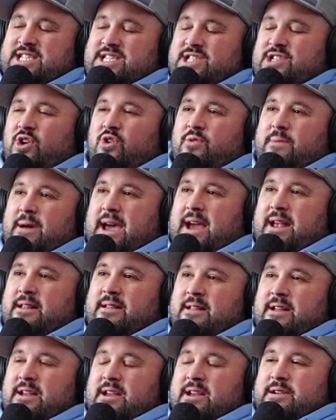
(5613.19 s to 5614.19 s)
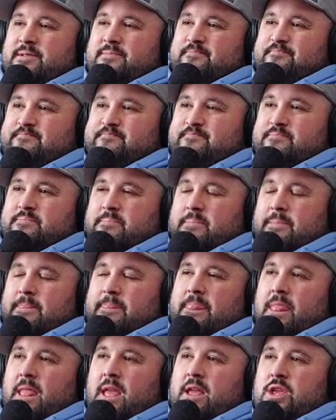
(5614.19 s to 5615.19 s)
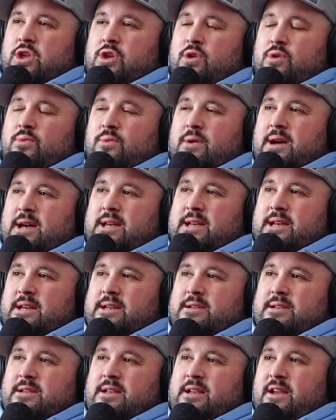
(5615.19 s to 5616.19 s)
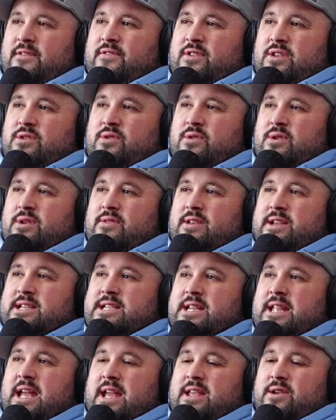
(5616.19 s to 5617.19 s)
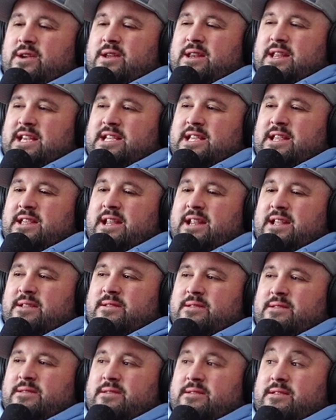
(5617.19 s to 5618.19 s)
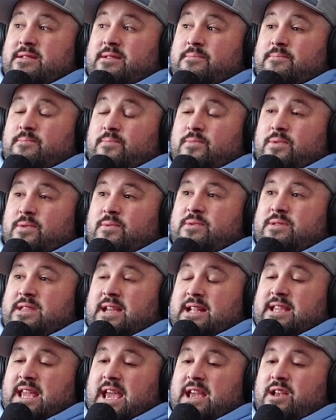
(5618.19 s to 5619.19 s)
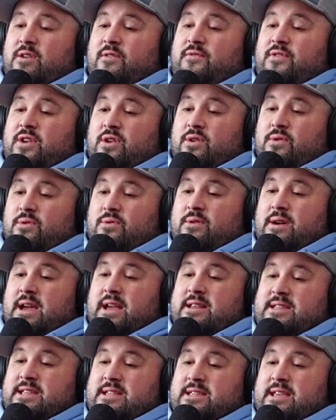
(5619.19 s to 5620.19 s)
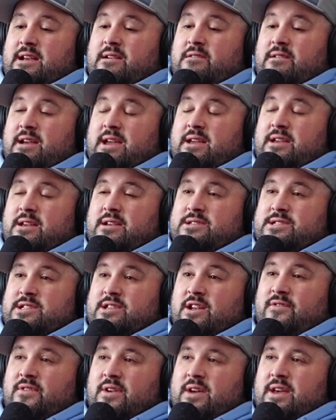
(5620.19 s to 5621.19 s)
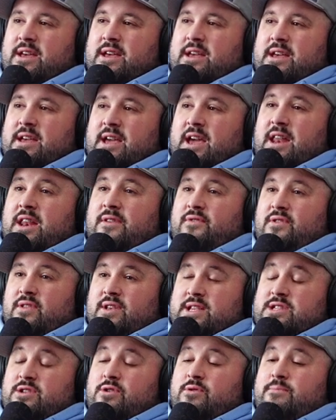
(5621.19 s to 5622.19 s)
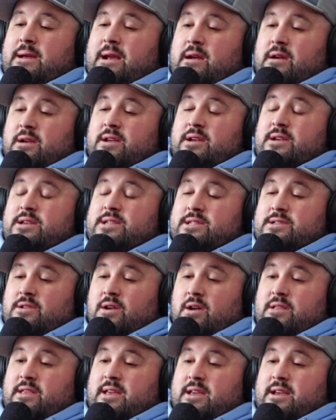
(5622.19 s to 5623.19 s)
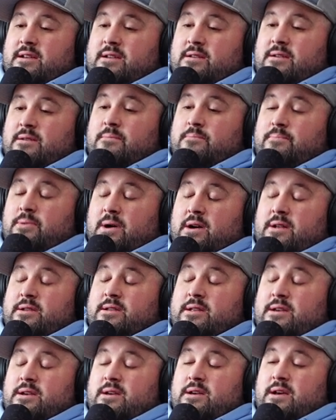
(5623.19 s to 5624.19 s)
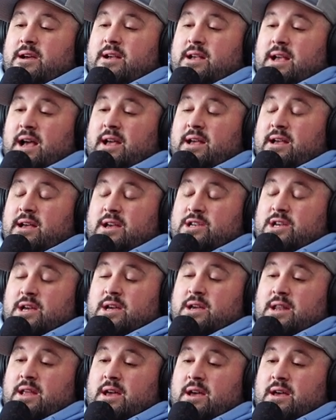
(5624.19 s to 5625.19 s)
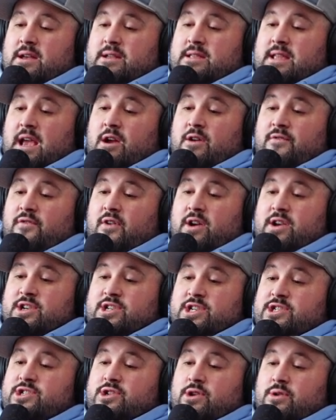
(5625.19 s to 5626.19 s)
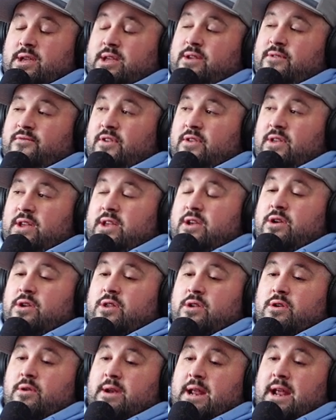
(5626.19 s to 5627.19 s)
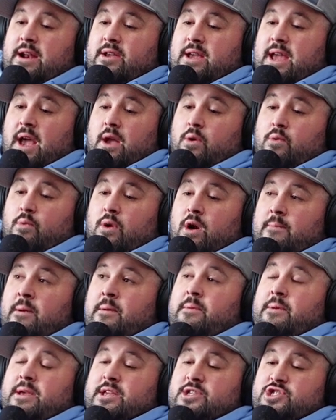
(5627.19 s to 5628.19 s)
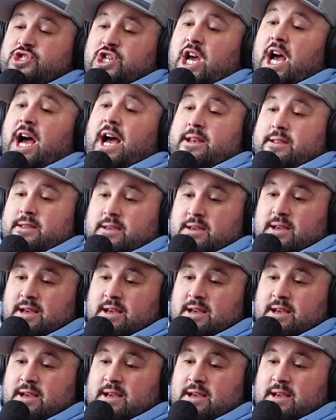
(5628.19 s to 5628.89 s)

so bad. You can listen to that. You can easily let it dictate your view and deteriorate you and stuff. And if you listen to America is nothing but a terrifying shit show. Like, you feel like you're going to go down there, you can't go to Walmart without getting shot.